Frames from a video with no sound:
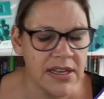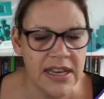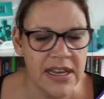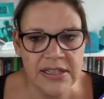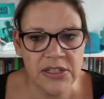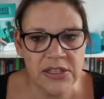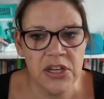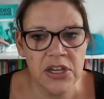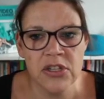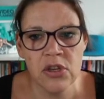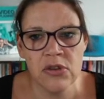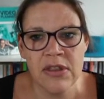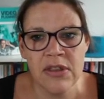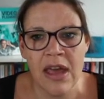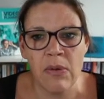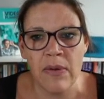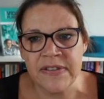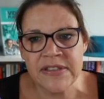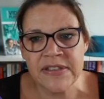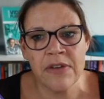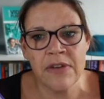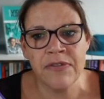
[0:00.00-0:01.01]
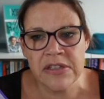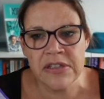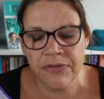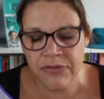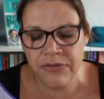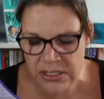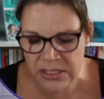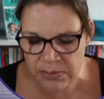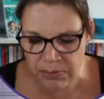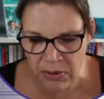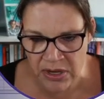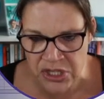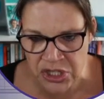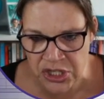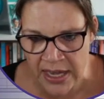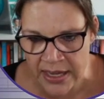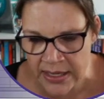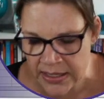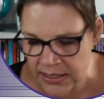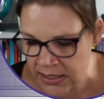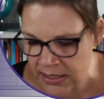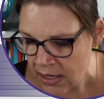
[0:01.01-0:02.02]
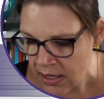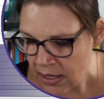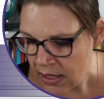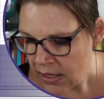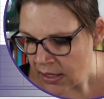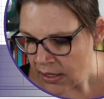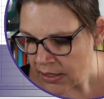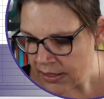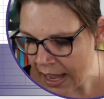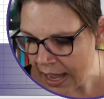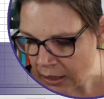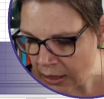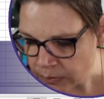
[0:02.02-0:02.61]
going to do that with 7 different spreadsheets. Now,